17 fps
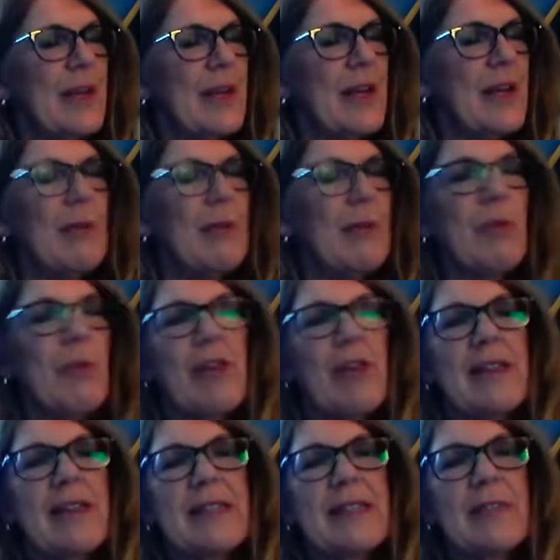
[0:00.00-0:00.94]

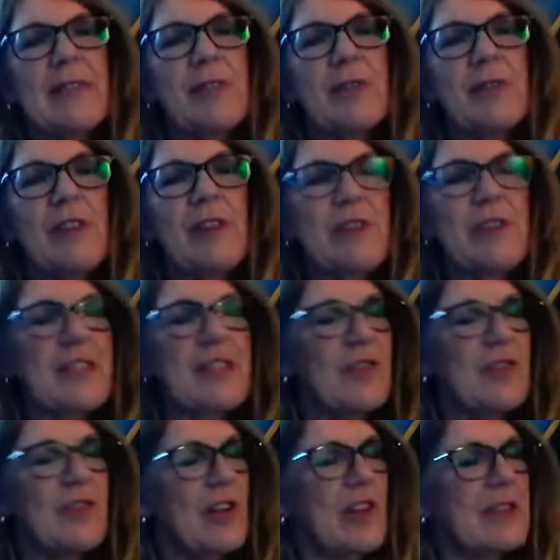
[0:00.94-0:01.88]
pomegranate is a symbol, obviously,
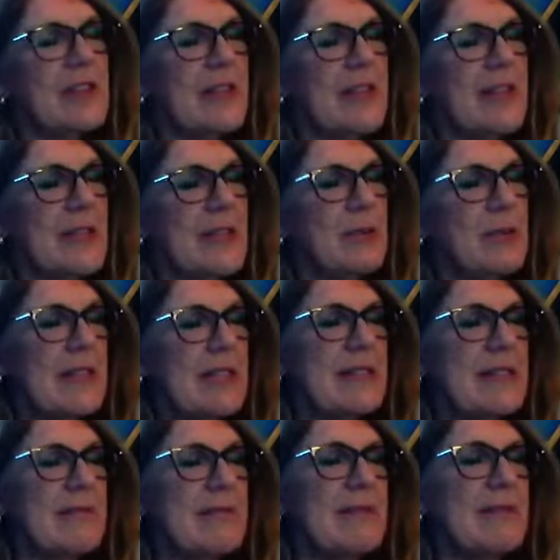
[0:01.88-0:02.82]
for lots of things, but it
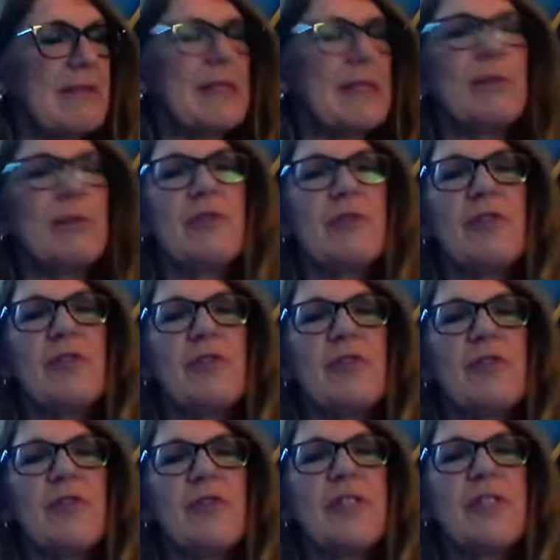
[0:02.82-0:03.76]
is a symbol
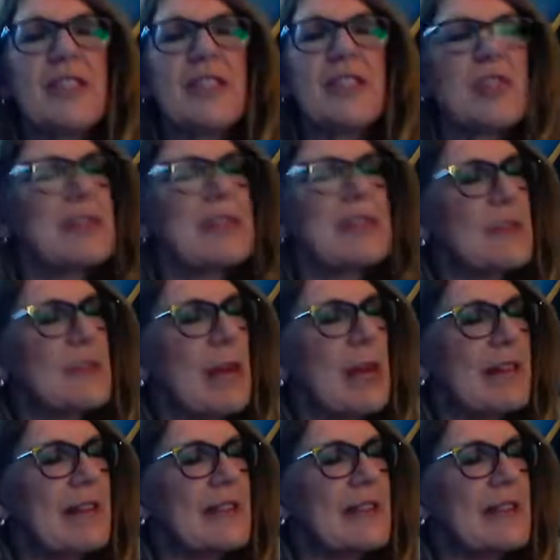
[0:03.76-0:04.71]
for physicians as
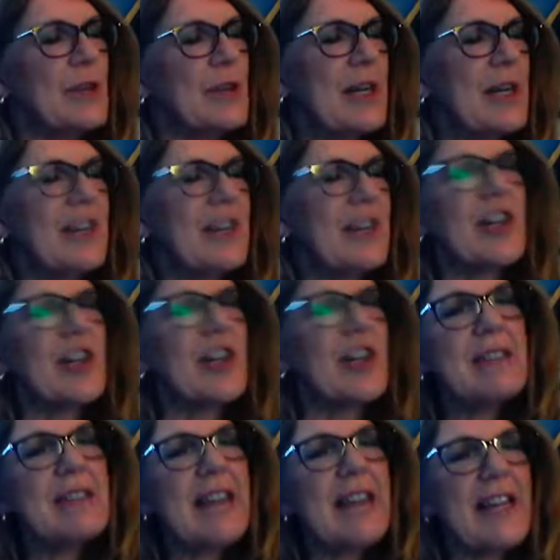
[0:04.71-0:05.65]
well. So the
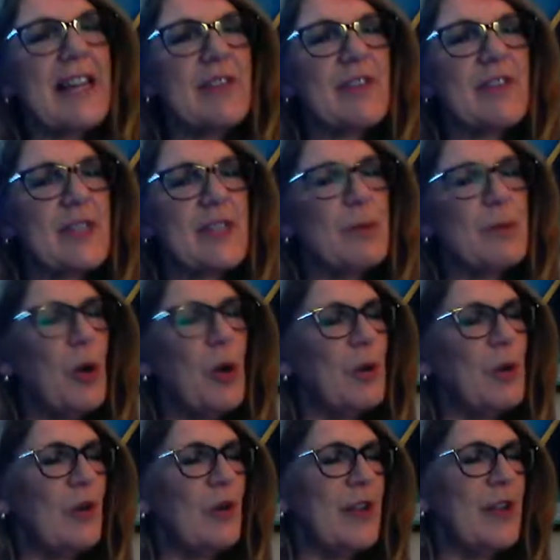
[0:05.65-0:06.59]
current title for this poem,
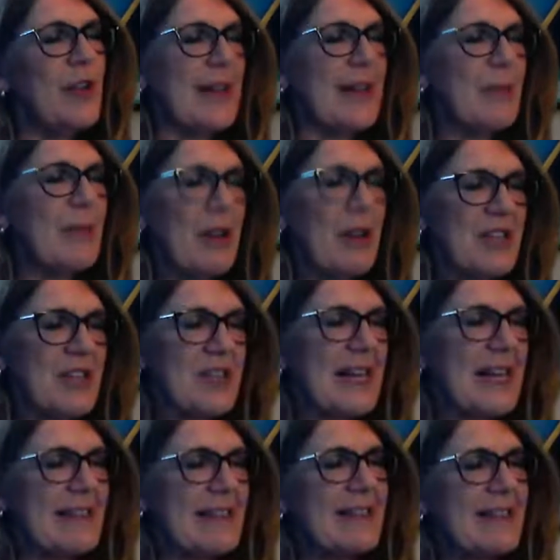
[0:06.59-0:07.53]
hopefully I'll get a better
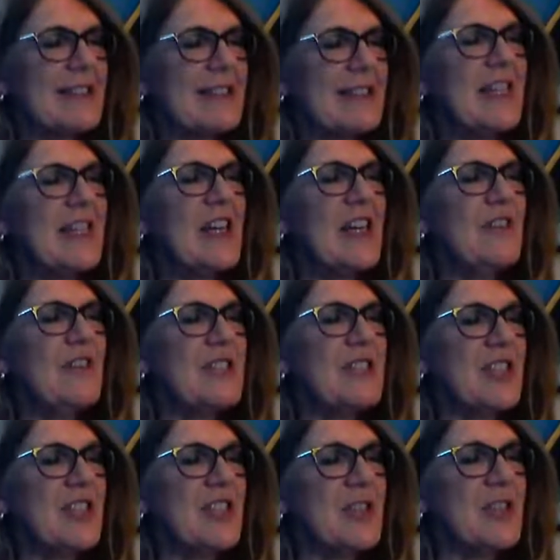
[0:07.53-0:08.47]
title, is
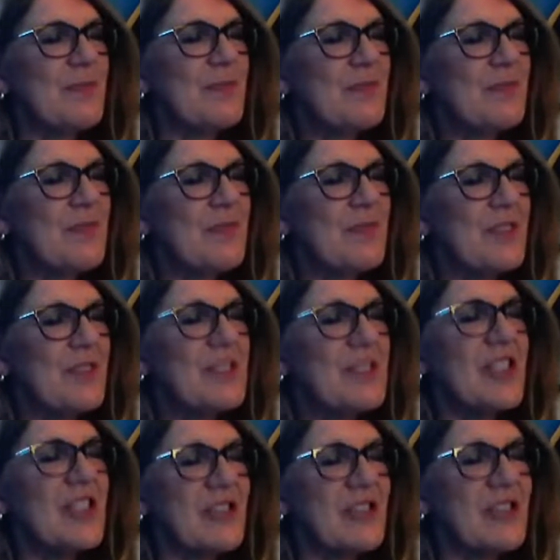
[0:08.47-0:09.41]
Physician.
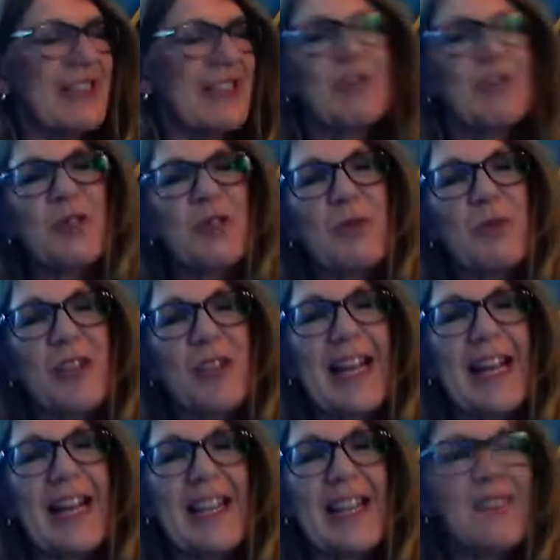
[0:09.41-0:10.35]
Physician, which is a word I
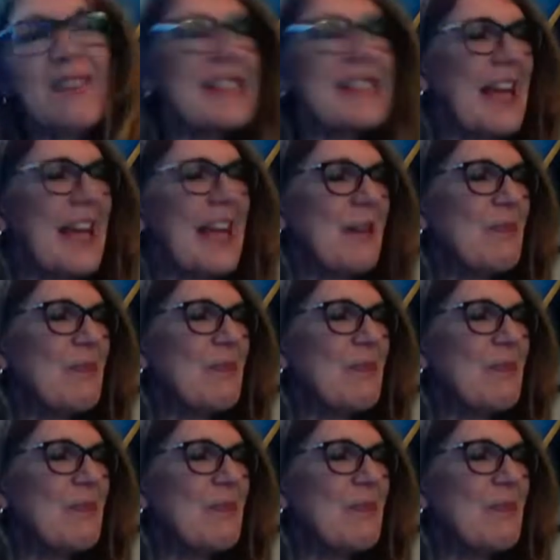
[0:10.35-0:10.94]
can't even say.